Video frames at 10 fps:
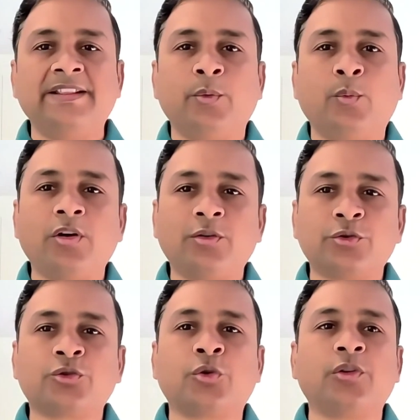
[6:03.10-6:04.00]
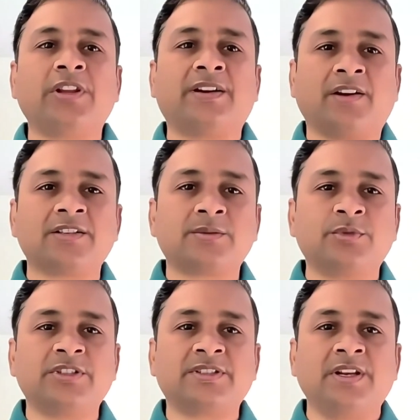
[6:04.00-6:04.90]
want to show their
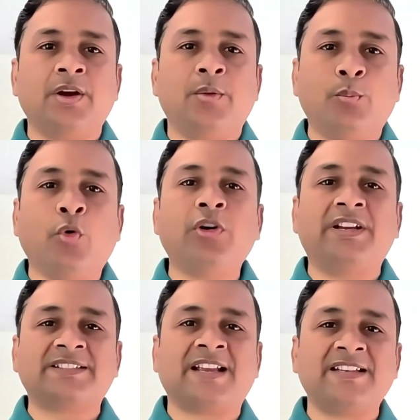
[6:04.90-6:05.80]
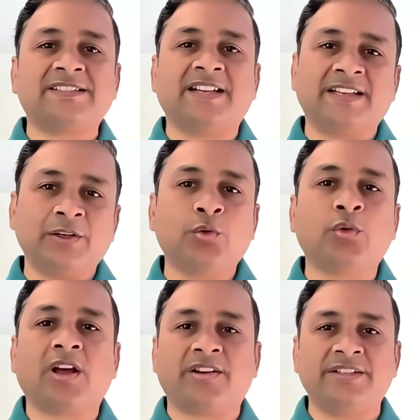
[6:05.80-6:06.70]
customers more designs that
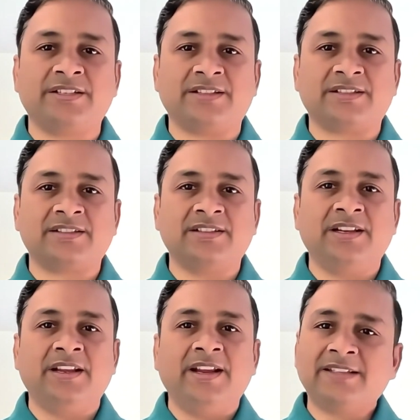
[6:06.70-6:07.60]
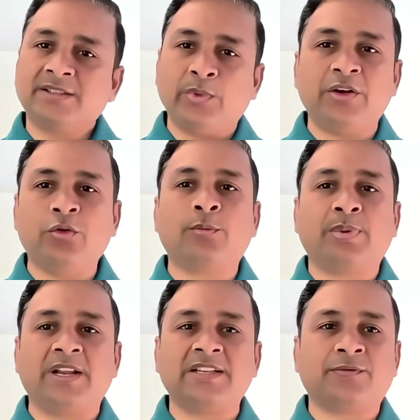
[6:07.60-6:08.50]
include our engines. It's a very good
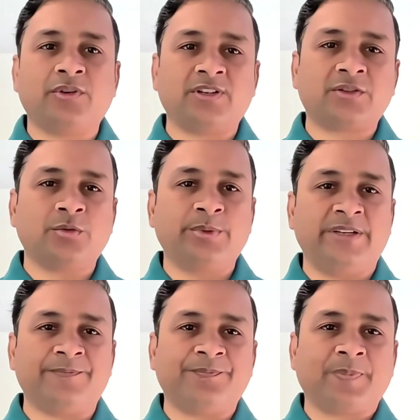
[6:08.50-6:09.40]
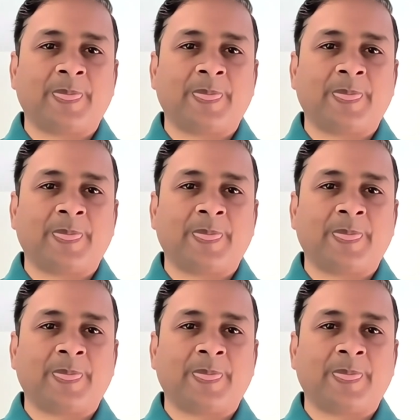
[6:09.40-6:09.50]
place for us to be.